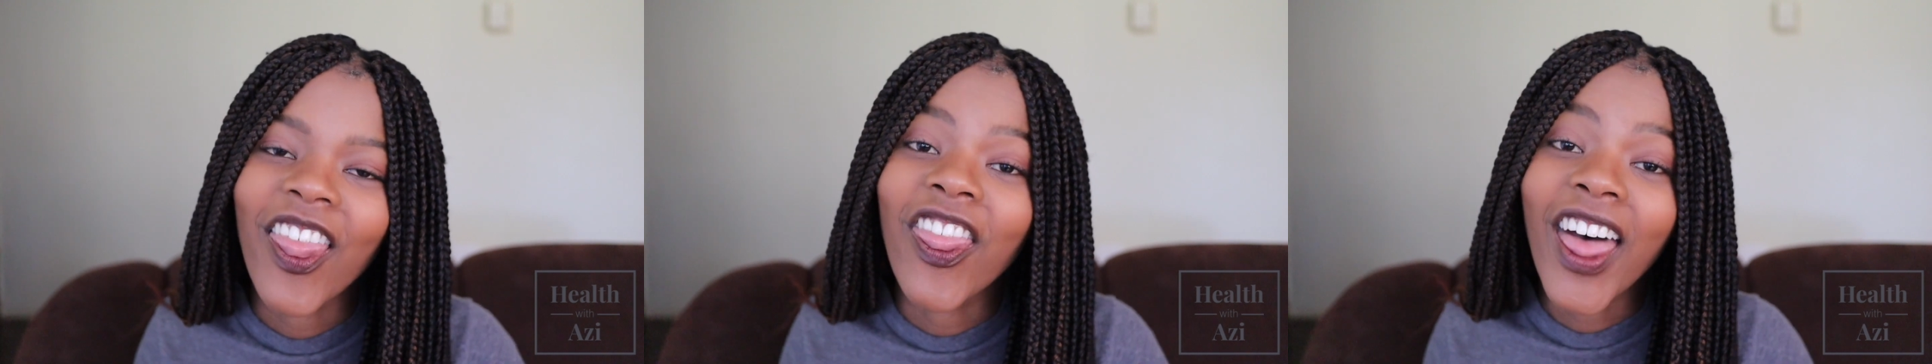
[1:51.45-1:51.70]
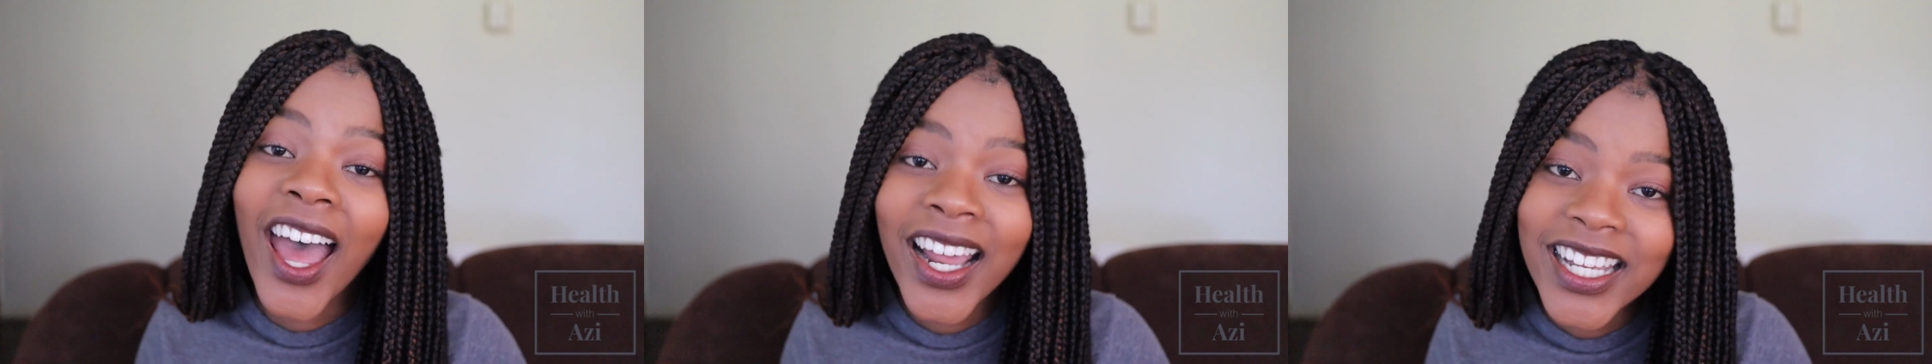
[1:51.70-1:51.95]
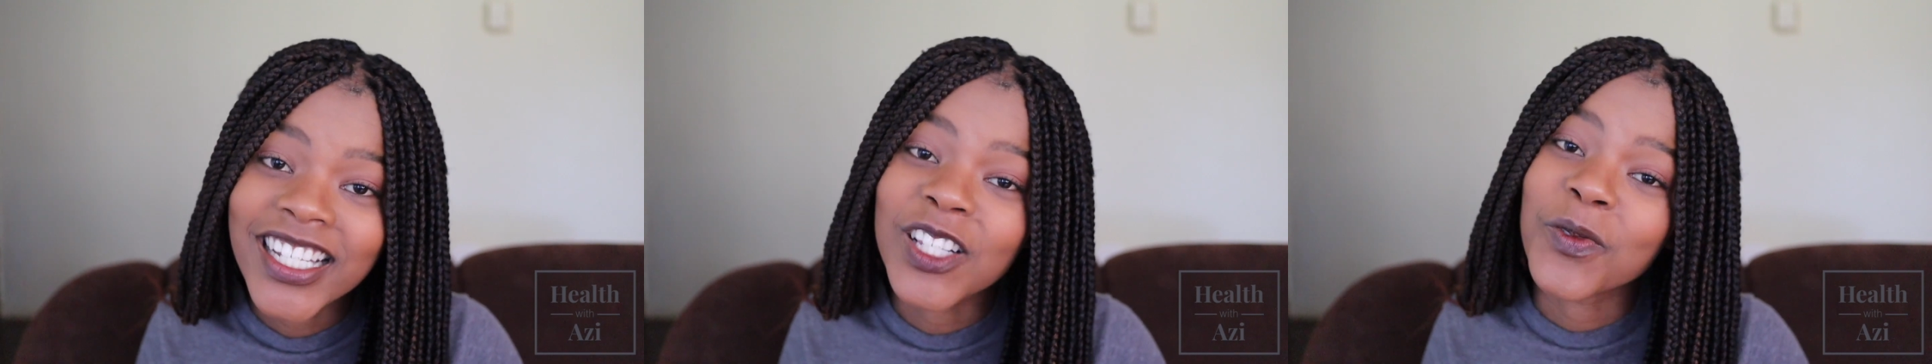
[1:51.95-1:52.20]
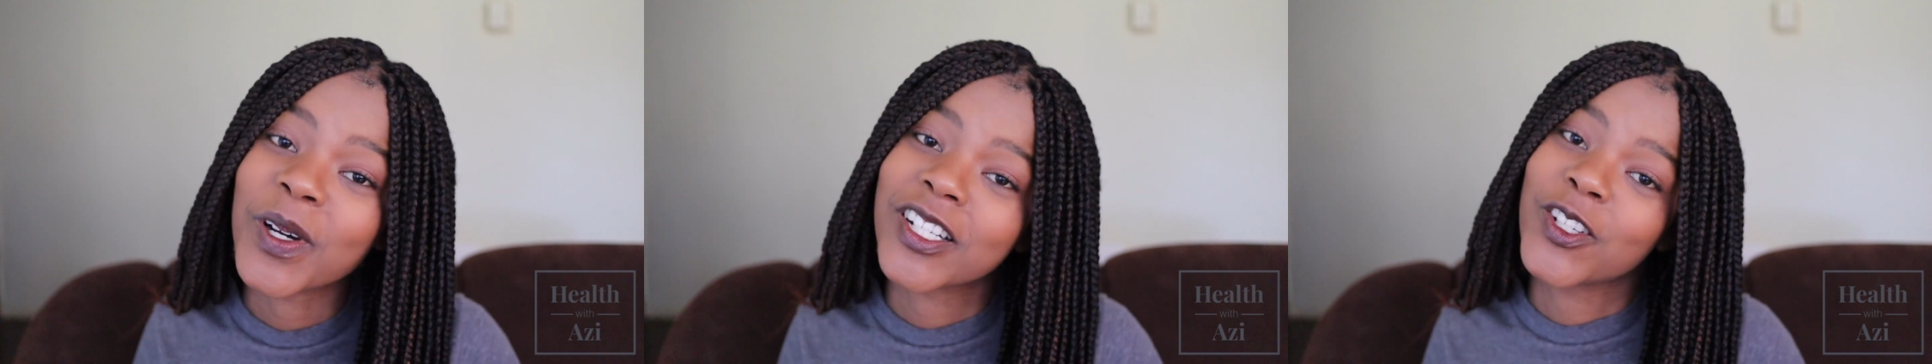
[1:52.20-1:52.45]
That
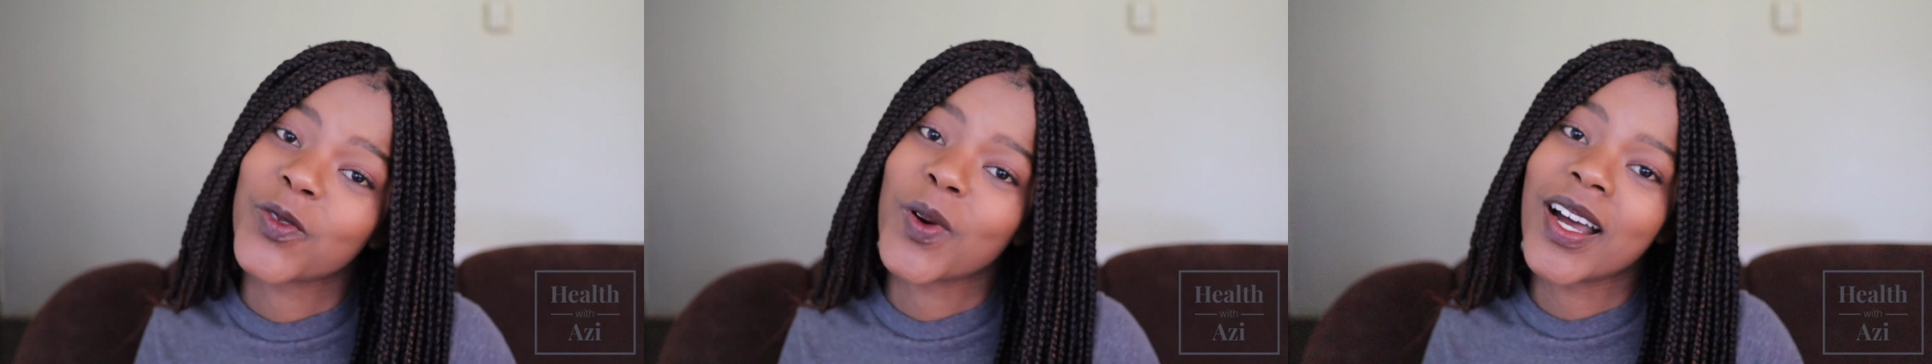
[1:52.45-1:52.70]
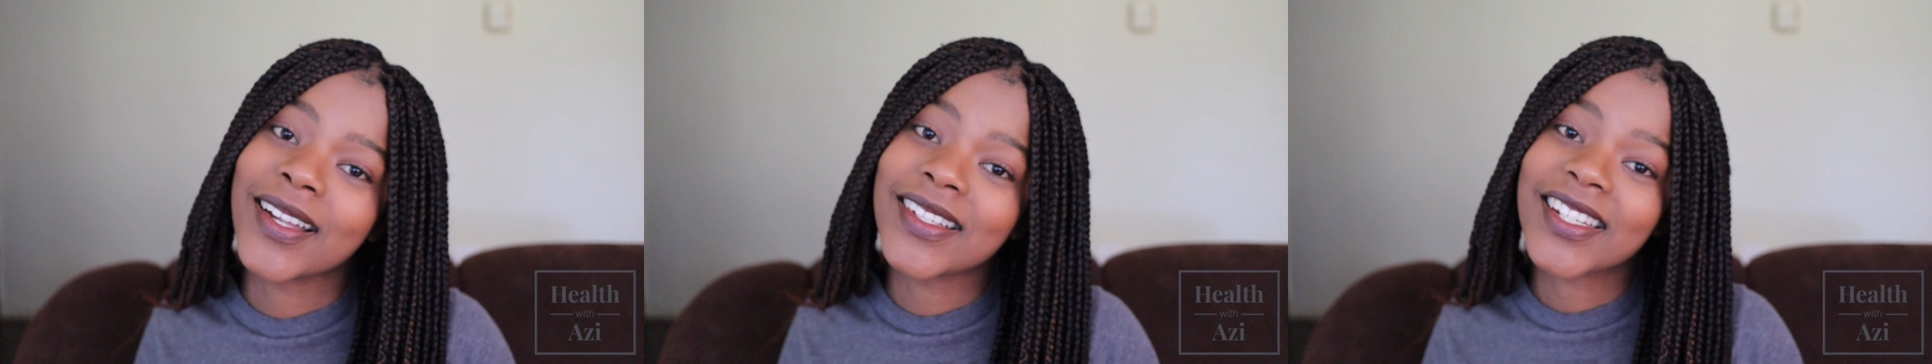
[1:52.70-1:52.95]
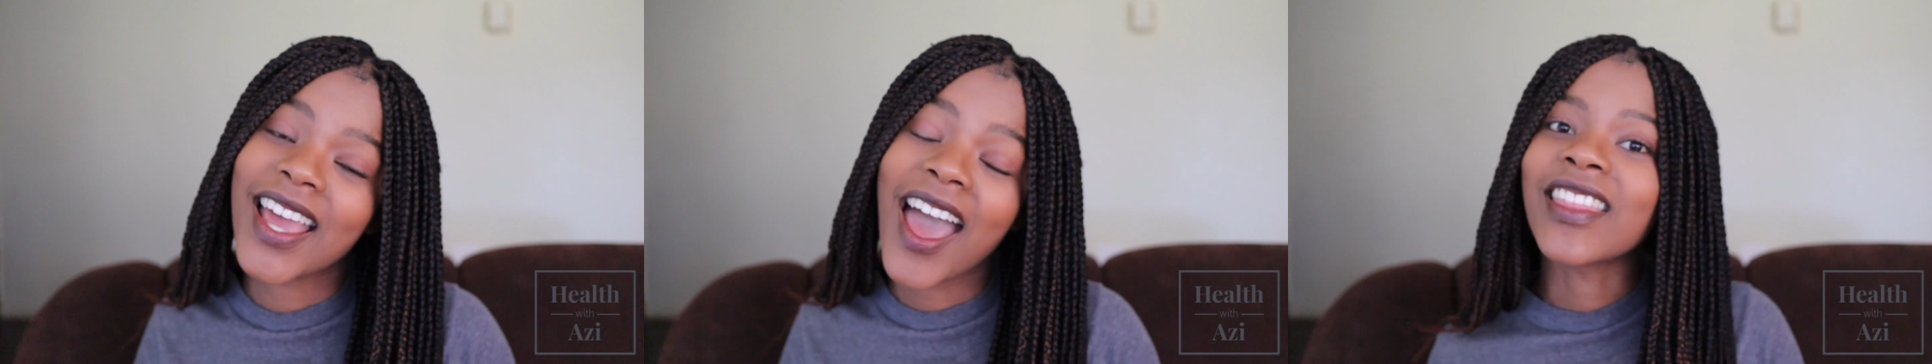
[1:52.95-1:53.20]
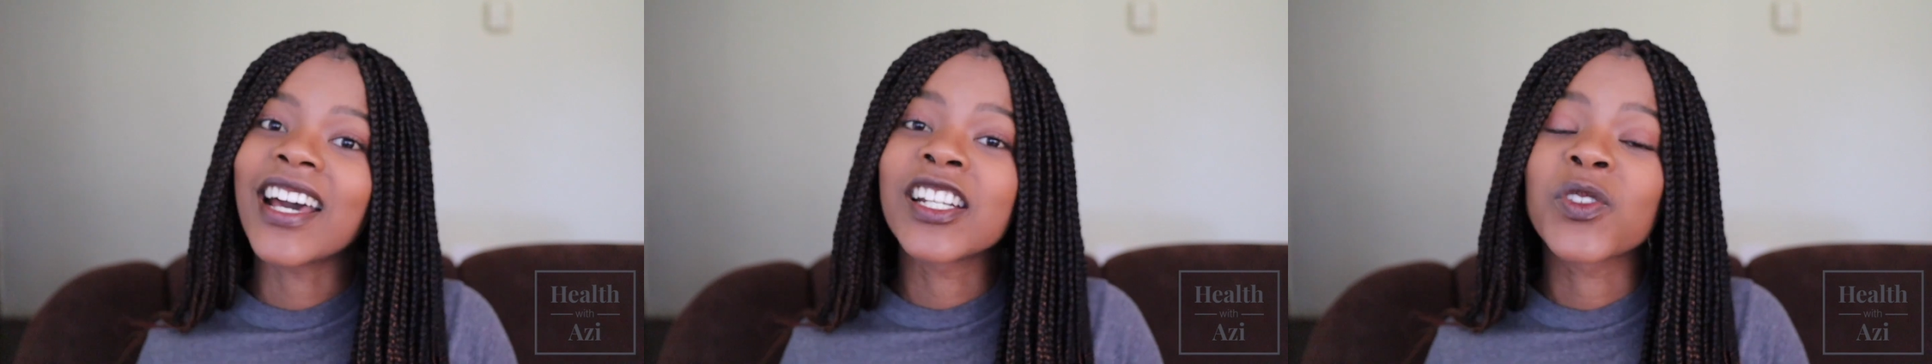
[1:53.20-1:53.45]
is what you want.
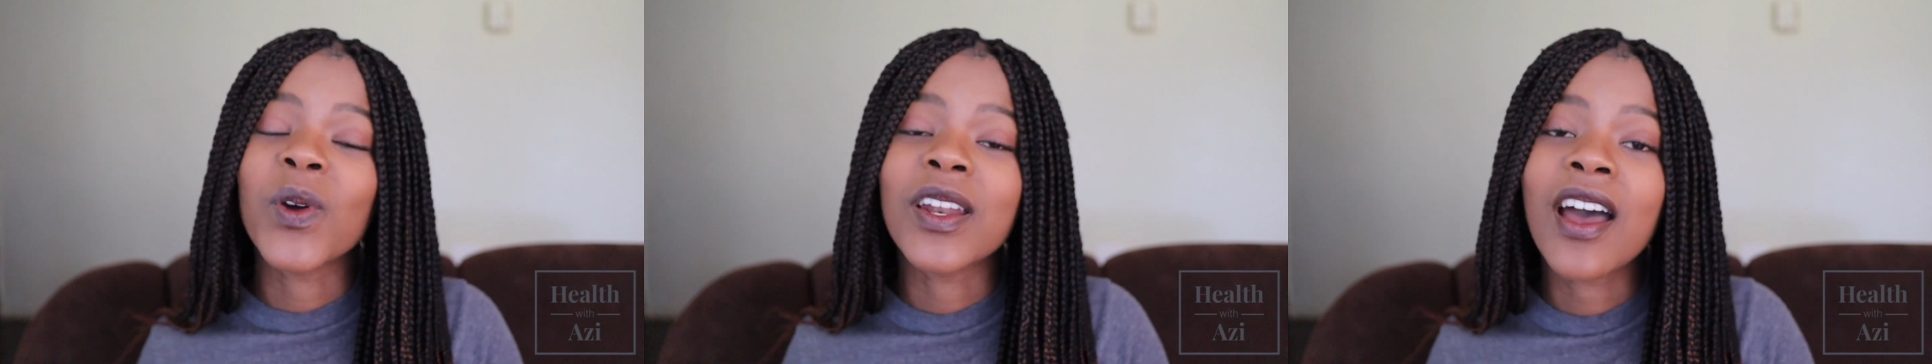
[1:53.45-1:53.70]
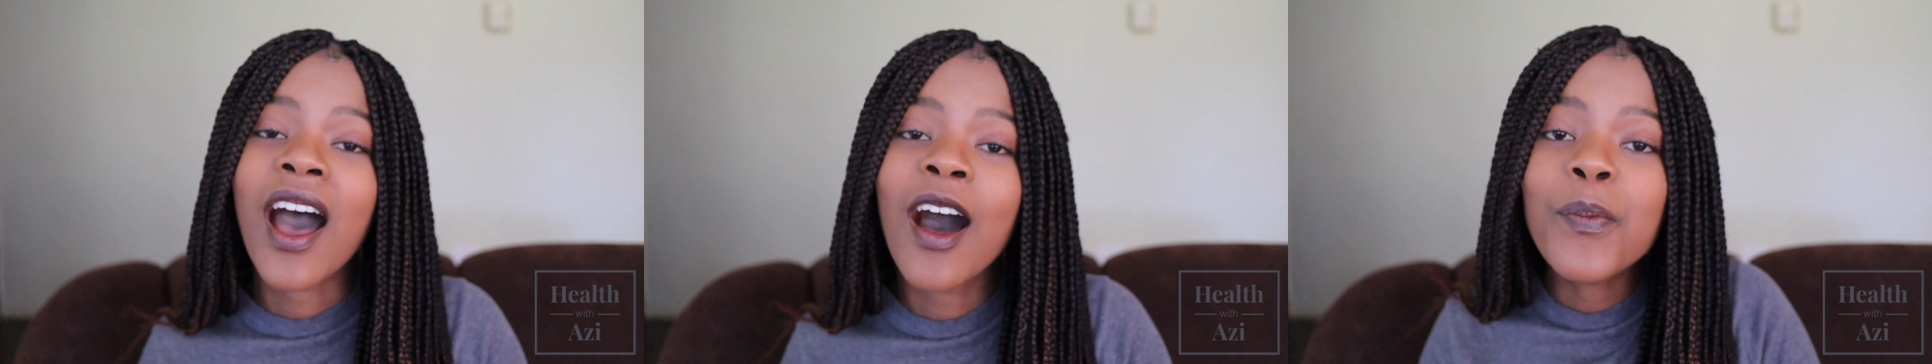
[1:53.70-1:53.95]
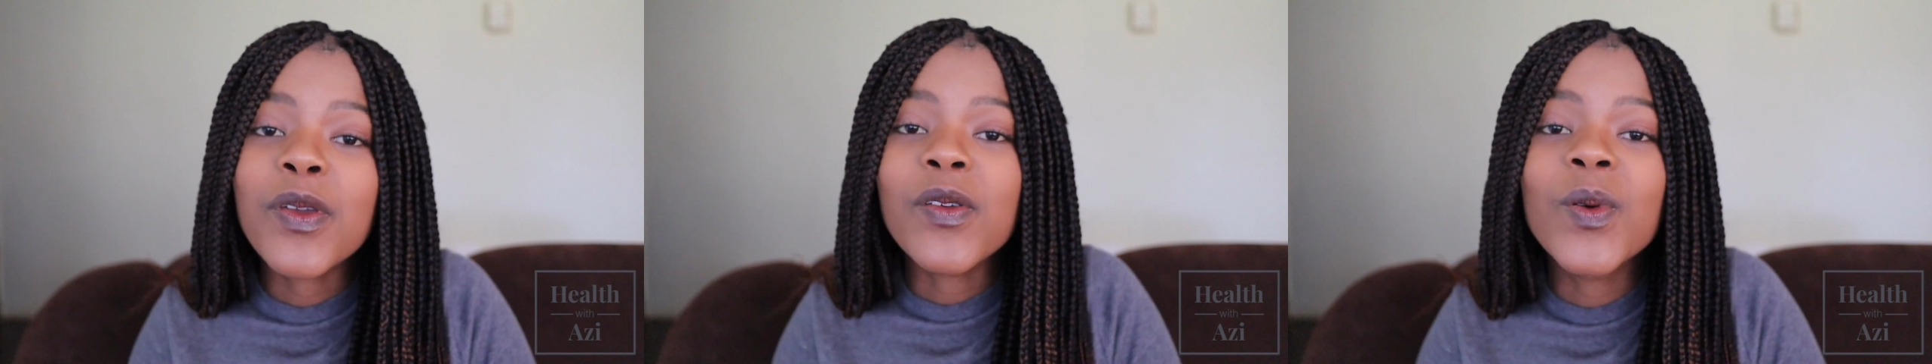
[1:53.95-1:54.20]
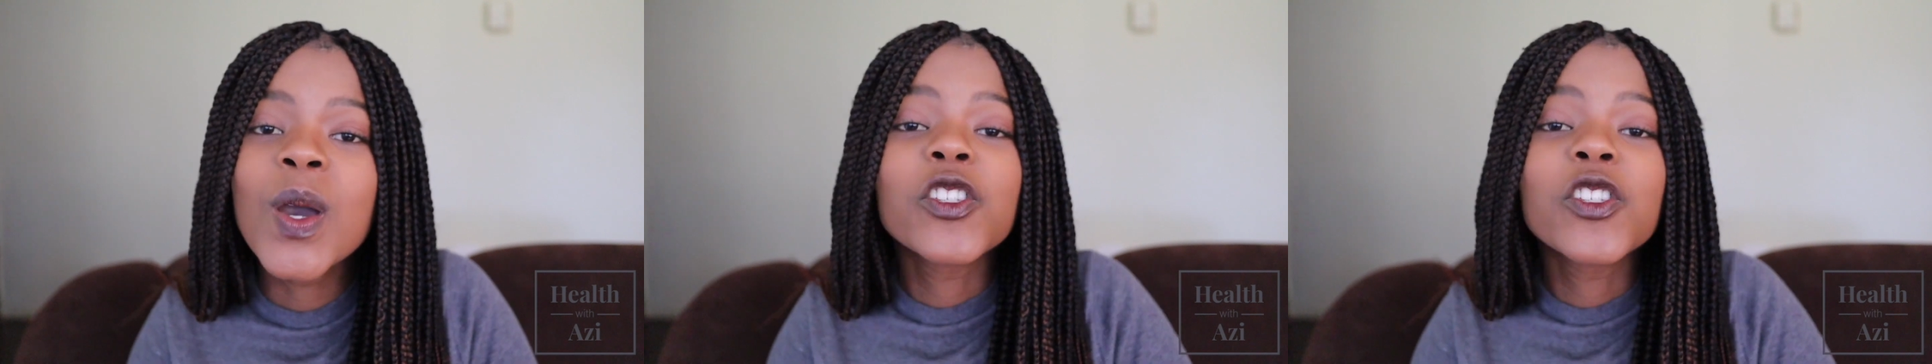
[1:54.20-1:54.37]
That is going to help you